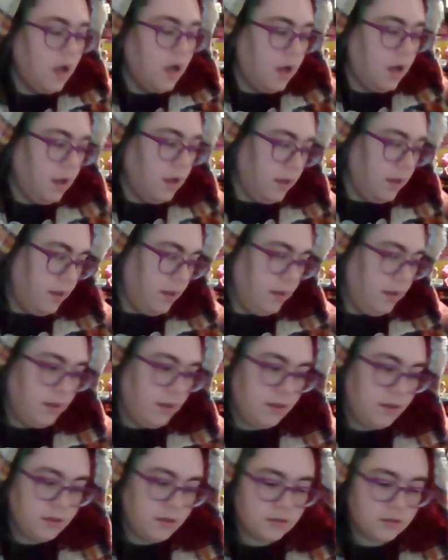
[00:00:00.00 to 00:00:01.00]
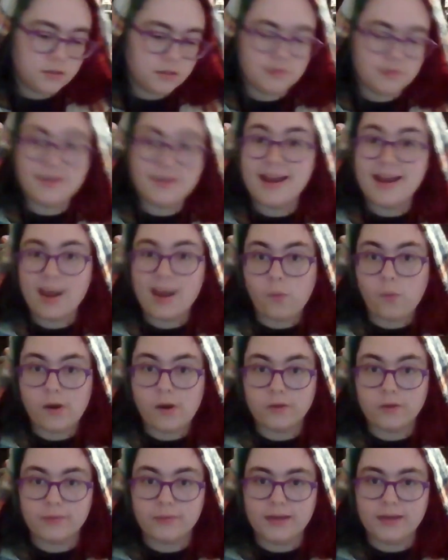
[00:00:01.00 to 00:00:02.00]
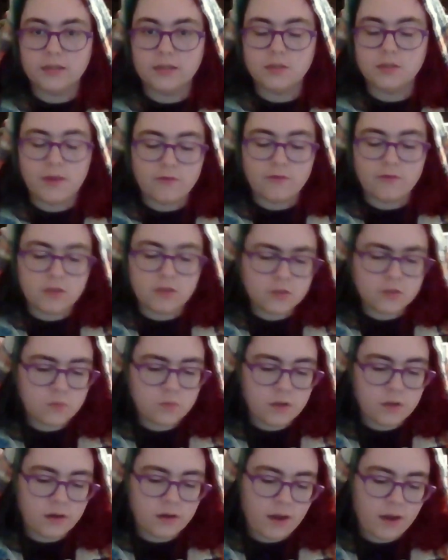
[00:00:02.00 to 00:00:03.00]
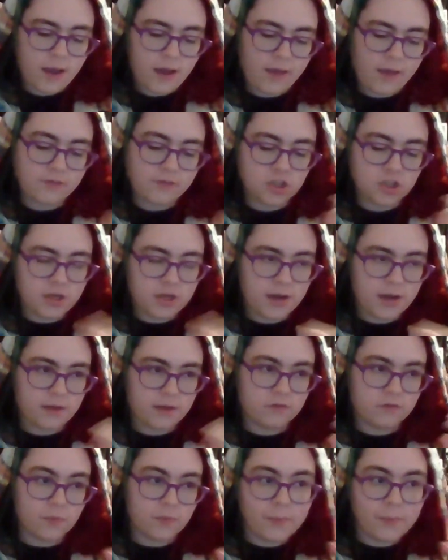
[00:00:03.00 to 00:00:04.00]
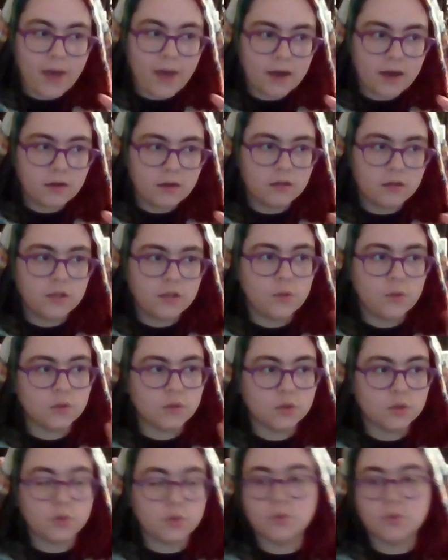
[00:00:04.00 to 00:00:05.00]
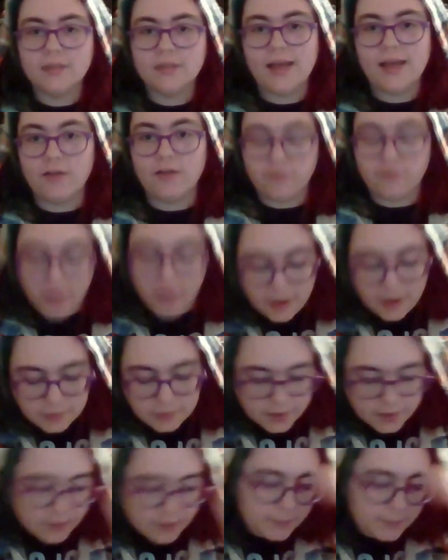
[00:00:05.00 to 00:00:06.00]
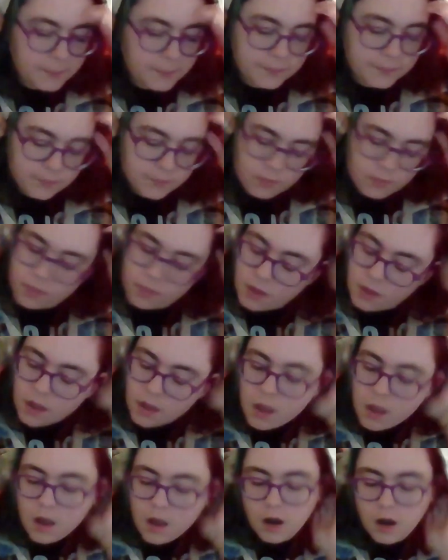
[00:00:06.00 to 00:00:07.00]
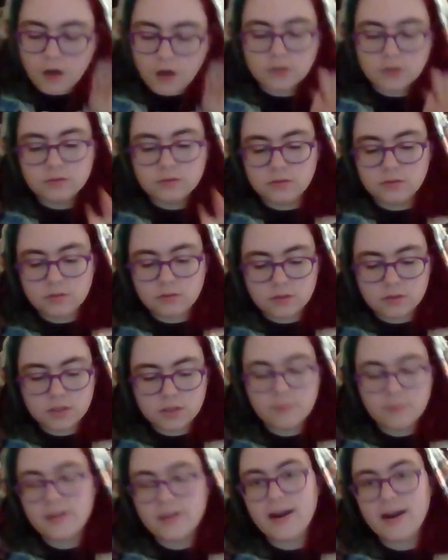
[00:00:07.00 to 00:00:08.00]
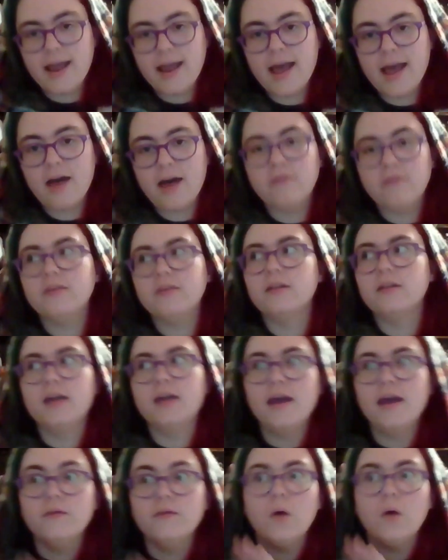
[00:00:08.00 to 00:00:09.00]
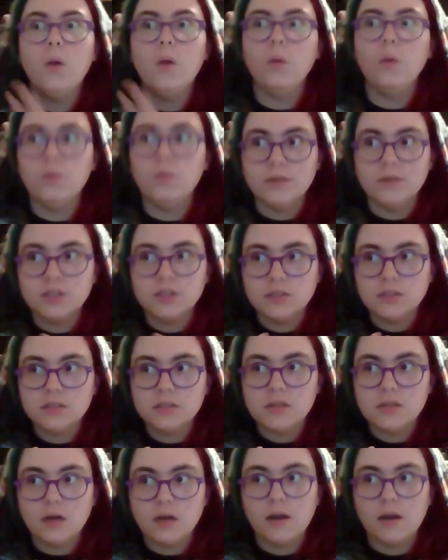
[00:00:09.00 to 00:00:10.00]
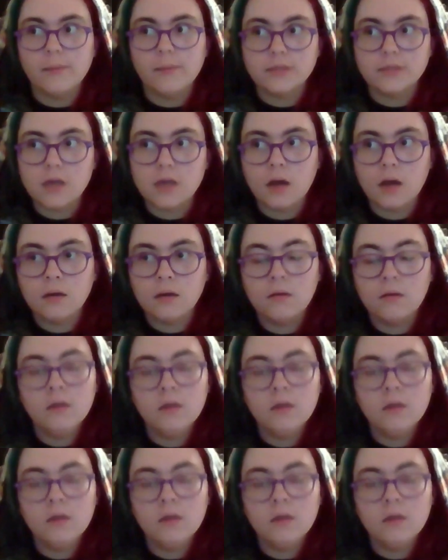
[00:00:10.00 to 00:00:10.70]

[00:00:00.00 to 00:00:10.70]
that I want to read. So I have this one. I have Genie Out of the Bottle, Yours Cruelly, Elvira, are some that I have, and then I have a whole wish list on Amazon